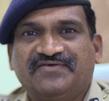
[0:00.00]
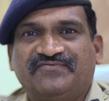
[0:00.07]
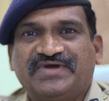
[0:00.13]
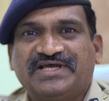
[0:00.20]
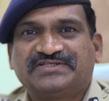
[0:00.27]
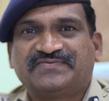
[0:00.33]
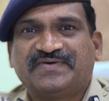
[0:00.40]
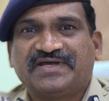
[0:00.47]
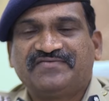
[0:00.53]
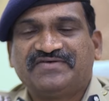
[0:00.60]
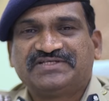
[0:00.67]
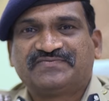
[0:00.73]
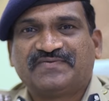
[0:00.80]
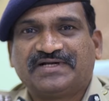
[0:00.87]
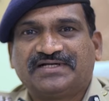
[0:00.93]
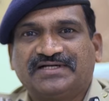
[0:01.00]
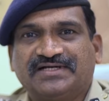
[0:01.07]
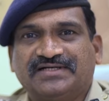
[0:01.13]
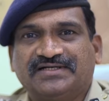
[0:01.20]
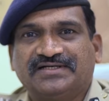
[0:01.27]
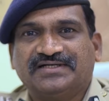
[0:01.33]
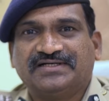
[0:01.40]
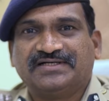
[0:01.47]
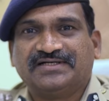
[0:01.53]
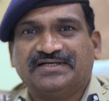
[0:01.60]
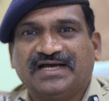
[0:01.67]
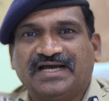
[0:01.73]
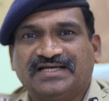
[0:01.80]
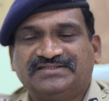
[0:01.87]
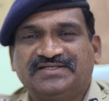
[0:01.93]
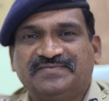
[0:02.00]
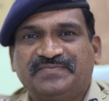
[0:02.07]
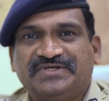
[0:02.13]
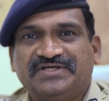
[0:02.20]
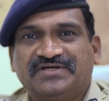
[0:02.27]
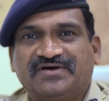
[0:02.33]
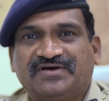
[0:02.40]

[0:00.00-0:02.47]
Phase 5 is for uh, IGP